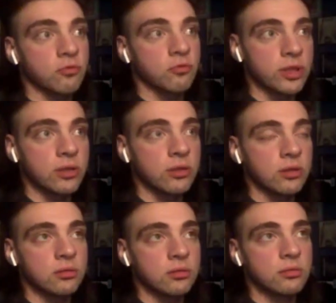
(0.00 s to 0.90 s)

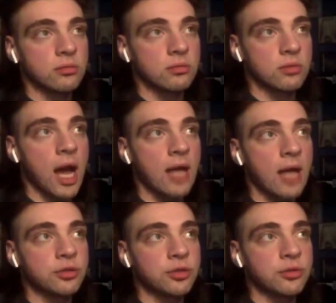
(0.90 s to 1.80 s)
real, not
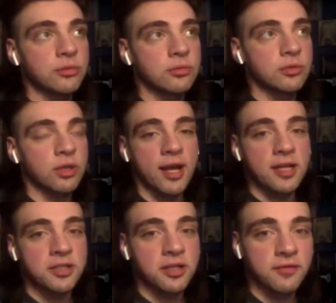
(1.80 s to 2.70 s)

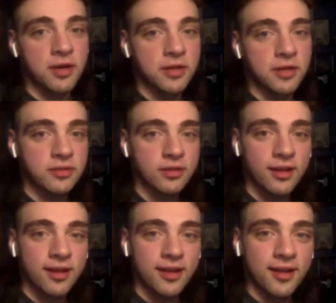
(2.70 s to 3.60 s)
sarcastic advice.
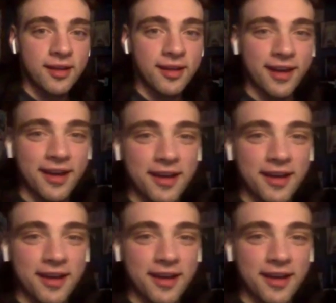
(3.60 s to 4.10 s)
No,